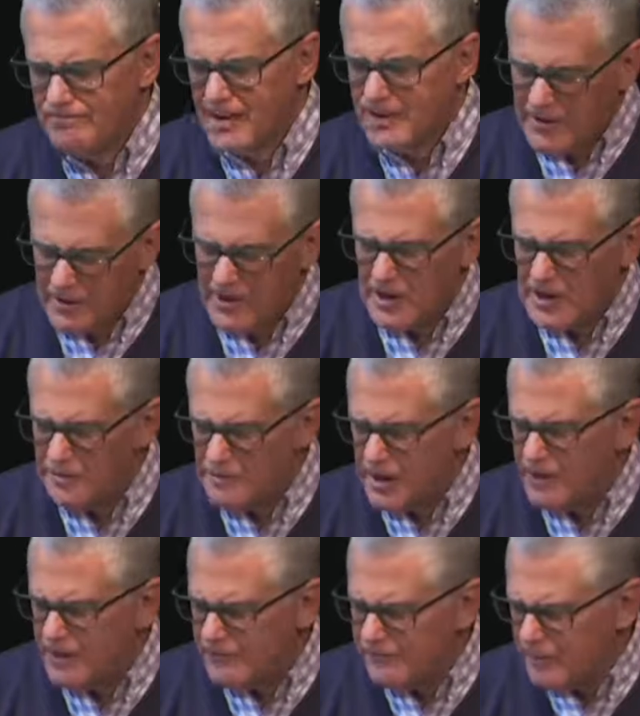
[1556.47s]
they're getting
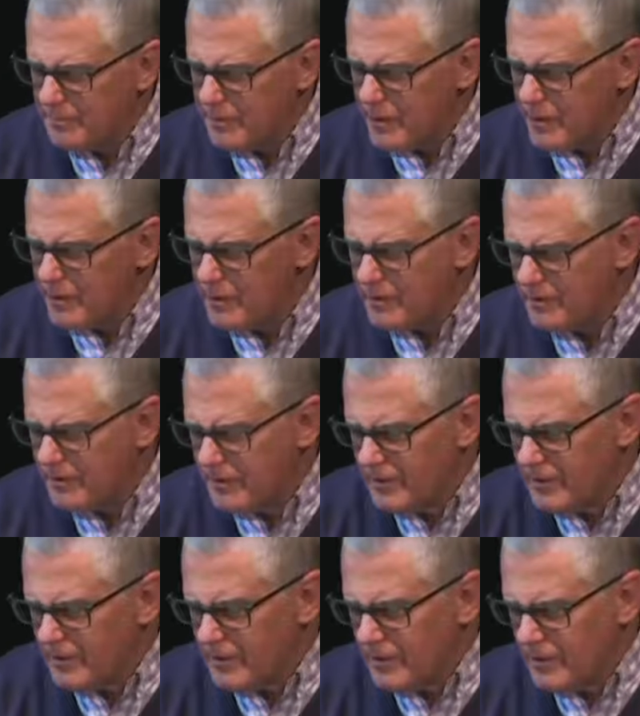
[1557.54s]
married for better
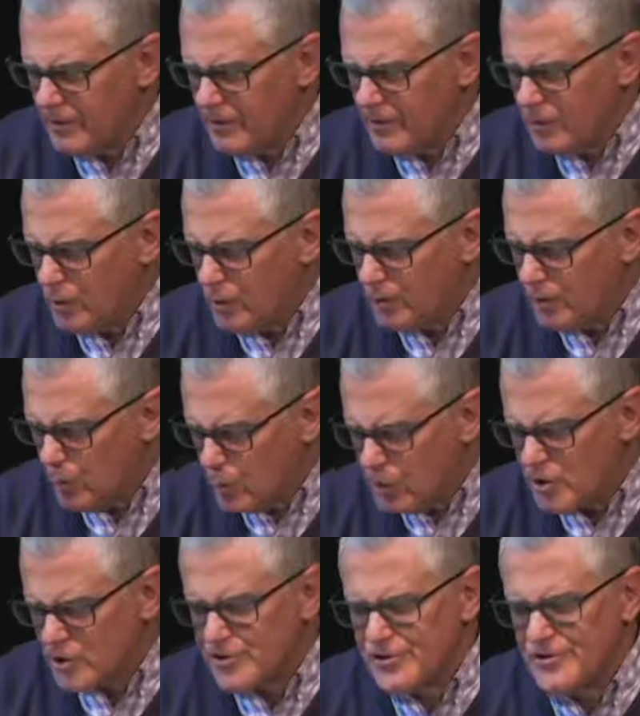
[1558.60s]
or for
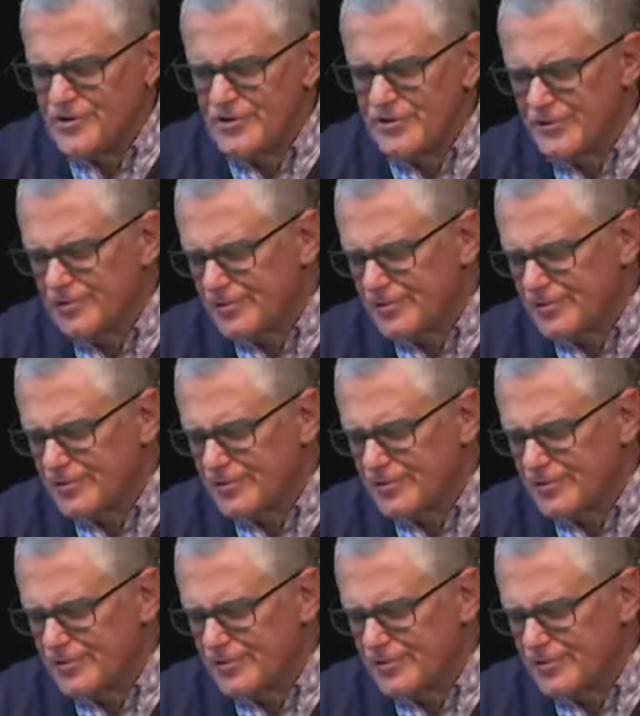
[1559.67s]
worse.